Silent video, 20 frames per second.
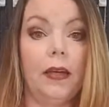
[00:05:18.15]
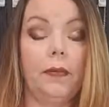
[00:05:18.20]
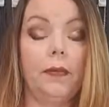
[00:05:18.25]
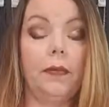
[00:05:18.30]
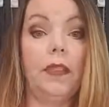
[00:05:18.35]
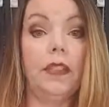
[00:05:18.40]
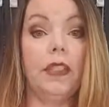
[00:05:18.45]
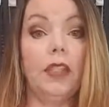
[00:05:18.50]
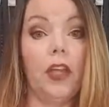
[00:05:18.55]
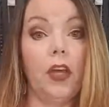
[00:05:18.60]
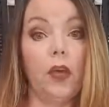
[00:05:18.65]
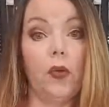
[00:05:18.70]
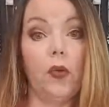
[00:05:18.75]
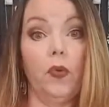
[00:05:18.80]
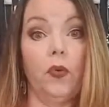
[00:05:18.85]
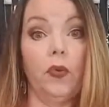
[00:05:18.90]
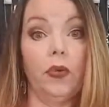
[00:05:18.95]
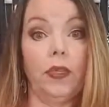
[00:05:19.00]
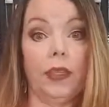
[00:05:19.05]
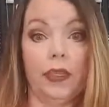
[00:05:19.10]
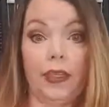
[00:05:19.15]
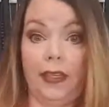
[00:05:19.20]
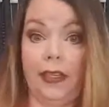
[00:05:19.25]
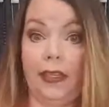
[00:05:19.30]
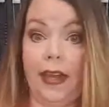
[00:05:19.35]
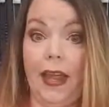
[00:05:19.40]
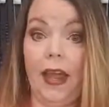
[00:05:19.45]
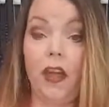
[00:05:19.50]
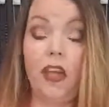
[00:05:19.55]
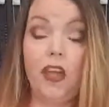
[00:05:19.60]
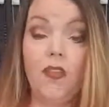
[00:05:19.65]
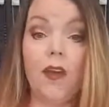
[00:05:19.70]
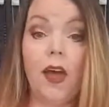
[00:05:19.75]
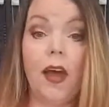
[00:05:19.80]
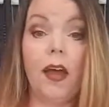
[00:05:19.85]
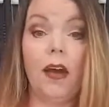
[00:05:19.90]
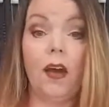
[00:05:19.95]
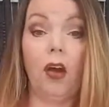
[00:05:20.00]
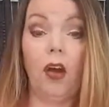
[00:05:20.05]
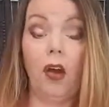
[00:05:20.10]
So now you've
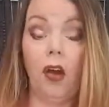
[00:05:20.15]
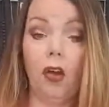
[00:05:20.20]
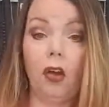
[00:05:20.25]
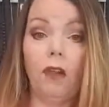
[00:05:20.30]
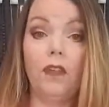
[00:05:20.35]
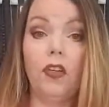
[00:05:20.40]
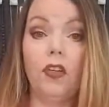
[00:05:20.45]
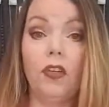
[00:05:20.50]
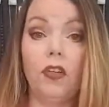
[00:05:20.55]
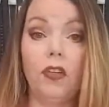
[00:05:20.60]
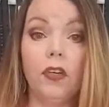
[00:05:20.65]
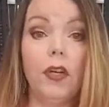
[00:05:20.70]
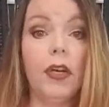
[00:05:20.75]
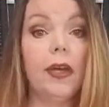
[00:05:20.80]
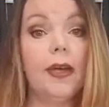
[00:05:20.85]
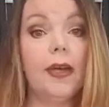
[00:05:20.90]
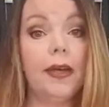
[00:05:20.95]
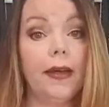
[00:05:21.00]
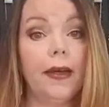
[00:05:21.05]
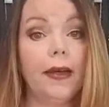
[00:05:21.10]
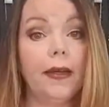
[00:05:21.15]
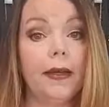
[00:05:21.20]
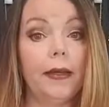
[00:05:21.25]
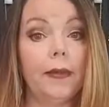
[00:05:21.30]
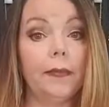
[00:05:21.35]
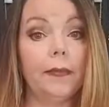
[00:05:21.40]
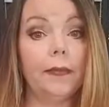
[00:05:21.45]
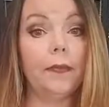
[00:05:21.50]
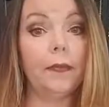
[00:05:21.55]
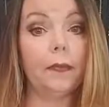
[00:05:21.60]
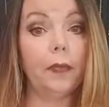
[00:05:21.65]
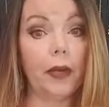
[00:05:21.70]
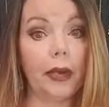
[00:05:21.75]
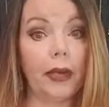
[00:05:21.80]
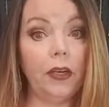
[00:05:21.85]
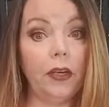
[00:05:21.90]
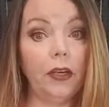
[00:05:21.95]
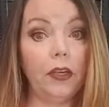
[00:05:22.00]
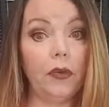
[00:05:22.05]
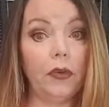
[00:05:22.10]
got all of your
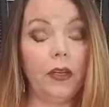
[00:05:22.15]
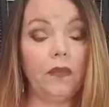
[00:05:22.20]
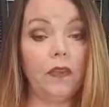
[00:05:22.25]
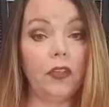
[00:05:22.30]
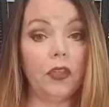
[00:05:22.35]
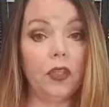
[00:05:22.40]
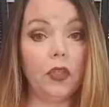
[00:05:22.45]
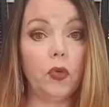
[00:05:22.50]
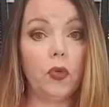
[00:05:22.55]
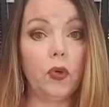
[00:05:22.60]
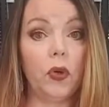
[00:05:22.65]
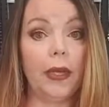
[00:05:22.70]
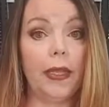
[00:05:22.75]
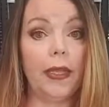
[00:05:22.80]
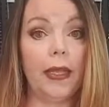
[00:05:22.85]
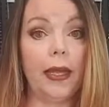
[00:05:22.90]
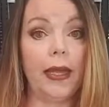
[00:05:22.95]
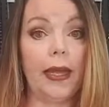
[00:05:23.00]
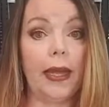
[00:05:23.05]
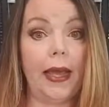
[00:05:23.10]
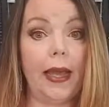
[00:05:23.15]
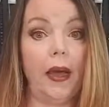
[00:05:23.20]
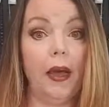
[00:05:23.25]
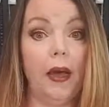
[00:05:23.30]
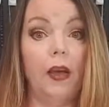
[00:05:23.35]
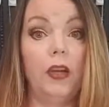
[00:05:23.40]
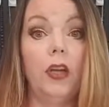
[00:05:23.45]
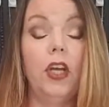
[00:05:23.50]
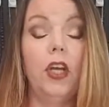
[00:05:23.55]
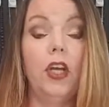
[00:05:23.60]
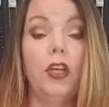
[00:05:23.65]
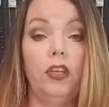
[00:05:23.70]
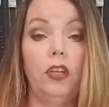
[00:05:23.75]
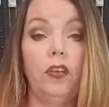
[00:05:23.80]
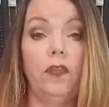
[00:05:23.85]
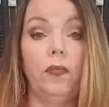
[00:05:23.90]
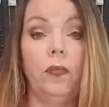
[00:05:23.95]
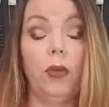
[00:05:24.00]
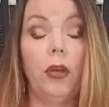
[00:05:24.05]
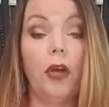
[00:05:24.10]
brand new inventory laid out.
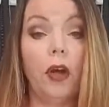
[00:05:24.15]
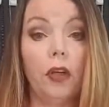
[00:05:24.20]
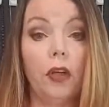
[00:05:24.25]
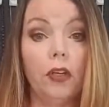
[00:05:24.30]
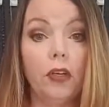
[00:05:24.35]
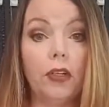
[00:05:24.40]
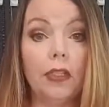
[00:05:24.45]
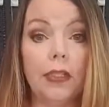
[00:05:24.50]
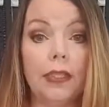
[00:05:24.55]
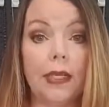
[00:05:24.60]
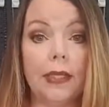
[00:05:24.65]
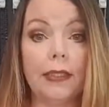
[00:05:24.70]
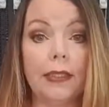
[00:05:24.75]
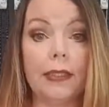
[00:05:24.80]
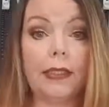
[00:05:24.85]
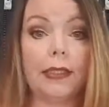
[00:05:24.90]
You've put all your sets